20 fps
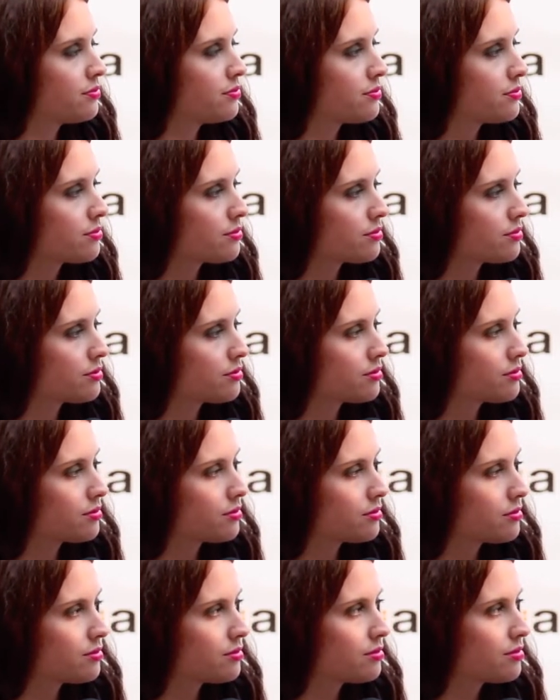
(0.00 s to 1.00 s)

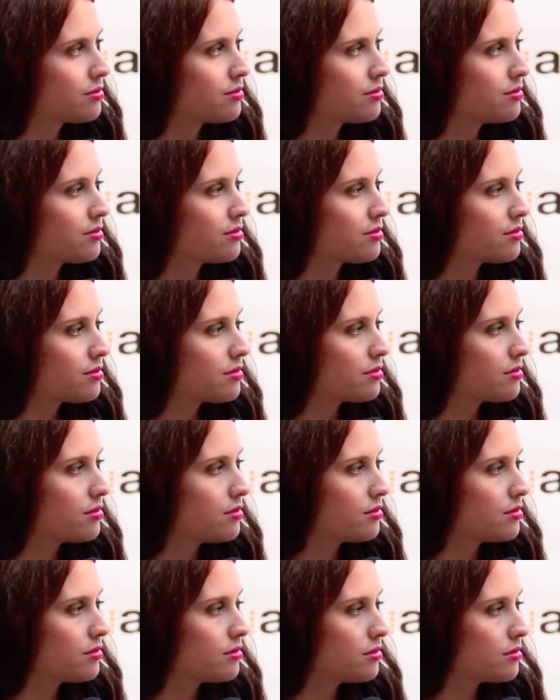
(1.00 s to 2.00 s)

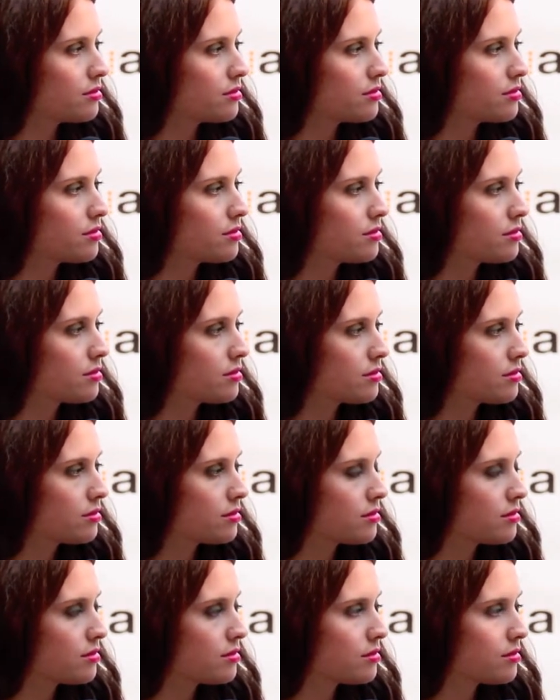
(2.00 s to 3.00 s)

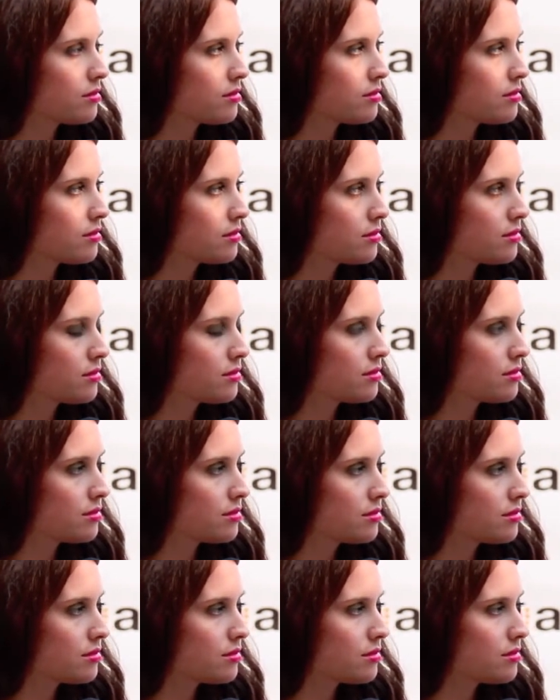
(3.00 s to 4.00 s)

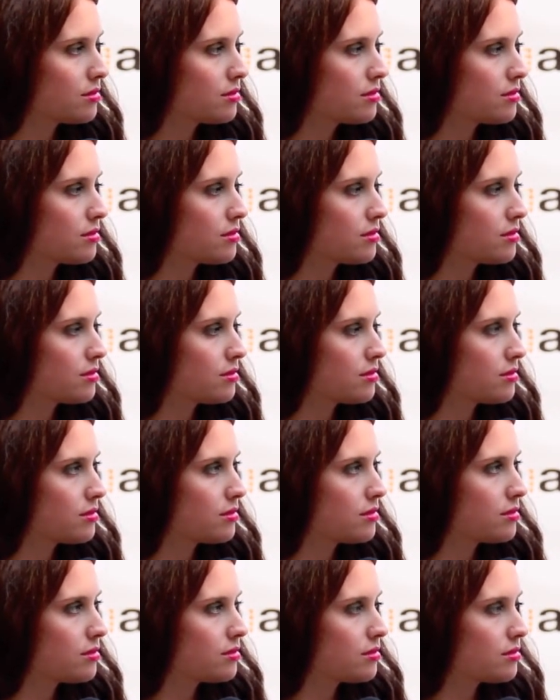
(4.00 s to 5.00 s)

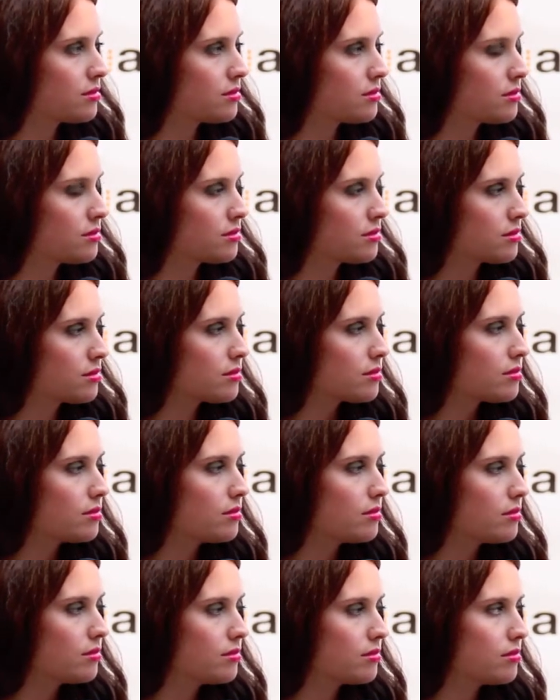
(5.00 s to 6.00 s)

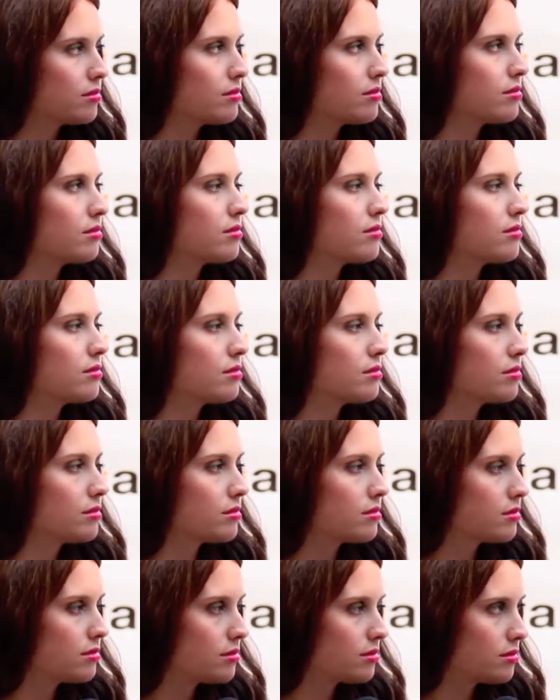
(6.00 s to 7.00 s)

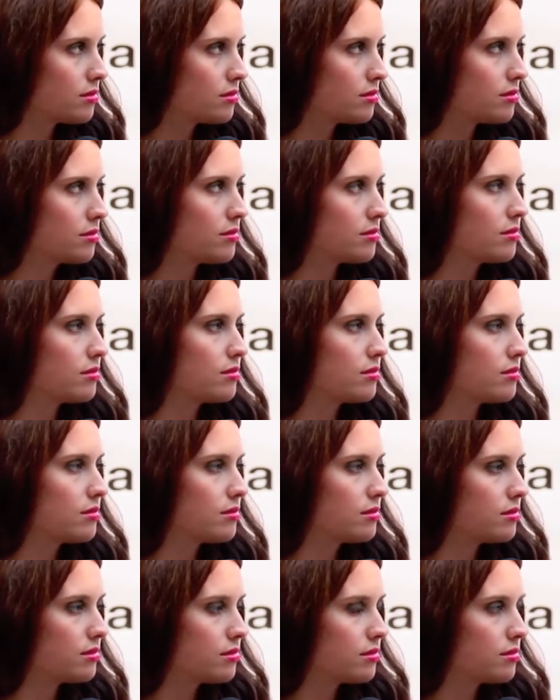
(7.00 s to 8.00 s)
(silent)